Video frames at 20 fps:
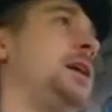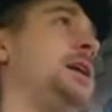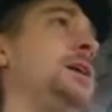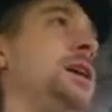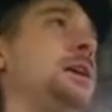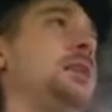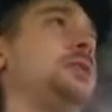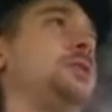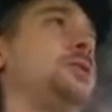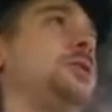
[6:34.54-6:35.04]

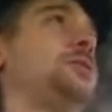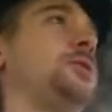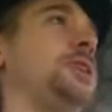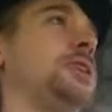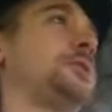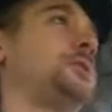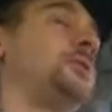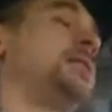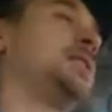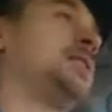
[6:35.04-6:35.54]
Yanosaurus
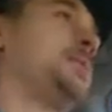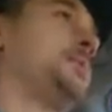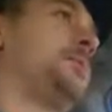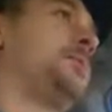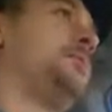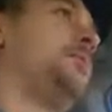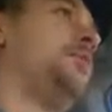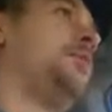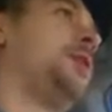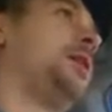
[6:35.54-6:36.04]
Rex brings up
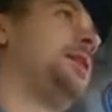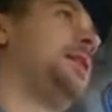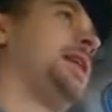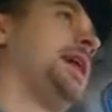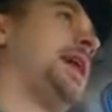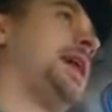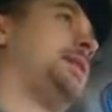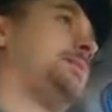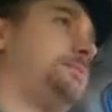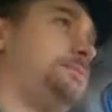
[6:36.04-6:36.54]
the point
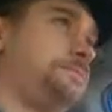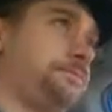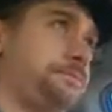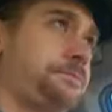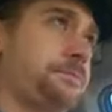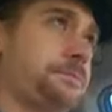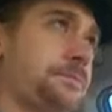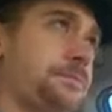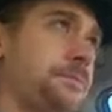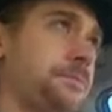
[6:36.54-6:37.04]
that
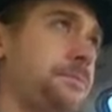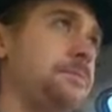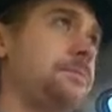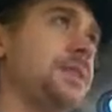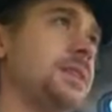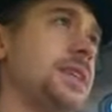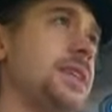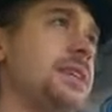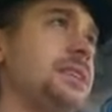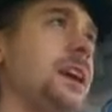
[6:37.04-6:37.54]

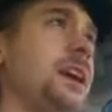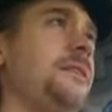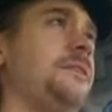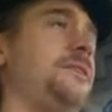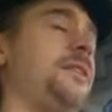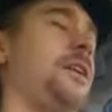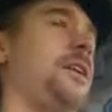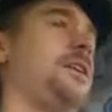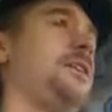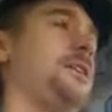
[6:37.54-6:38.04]
he's not
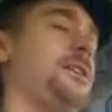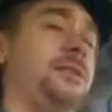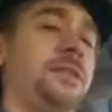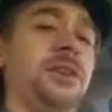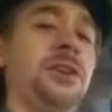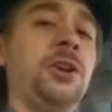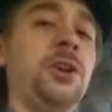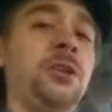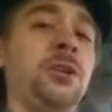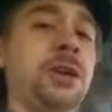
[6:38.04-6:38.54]
fond of
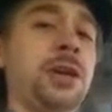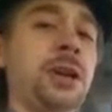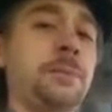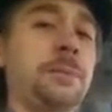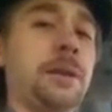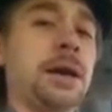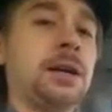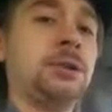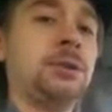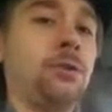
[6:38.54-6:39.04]
the no
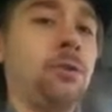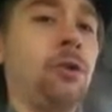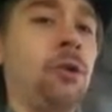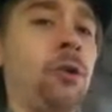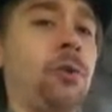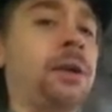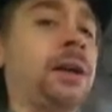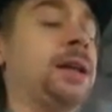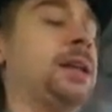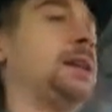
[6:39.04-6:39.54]
kickback to
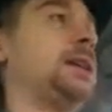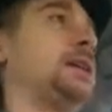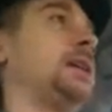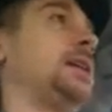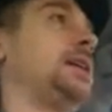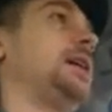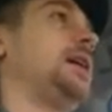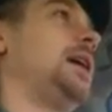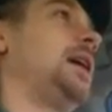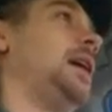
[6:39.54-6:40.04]
orbit.
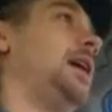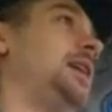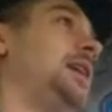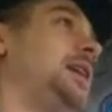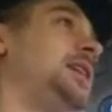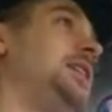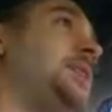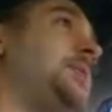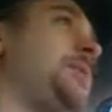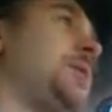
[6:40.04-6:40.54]
In
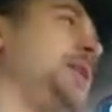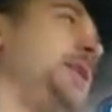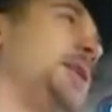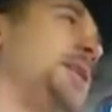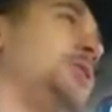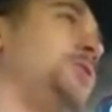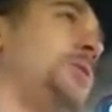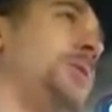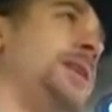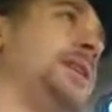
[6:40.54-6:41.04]
his
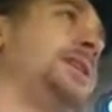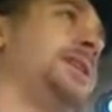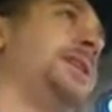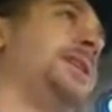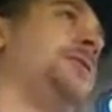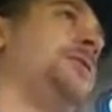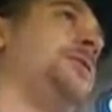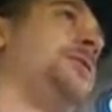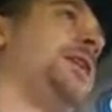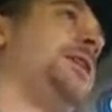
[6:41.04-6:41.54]
opinion, it's what makes a
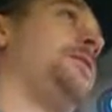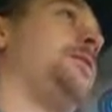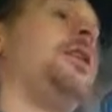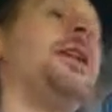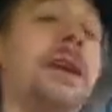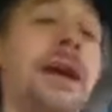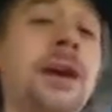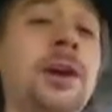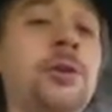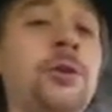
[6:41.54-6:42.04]
nightfall,
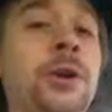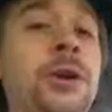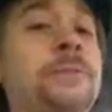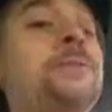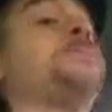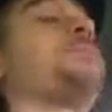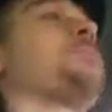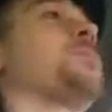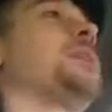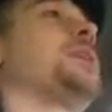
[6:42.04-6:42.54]
and I agree.
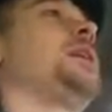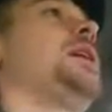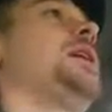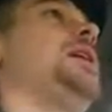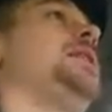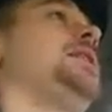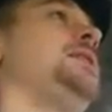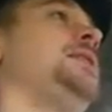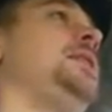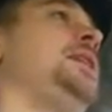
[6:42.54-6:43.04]

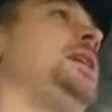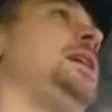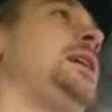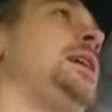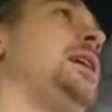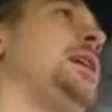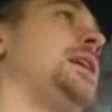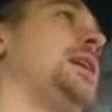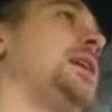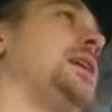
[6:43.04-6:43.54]

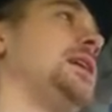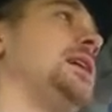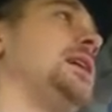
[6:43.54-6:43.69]
The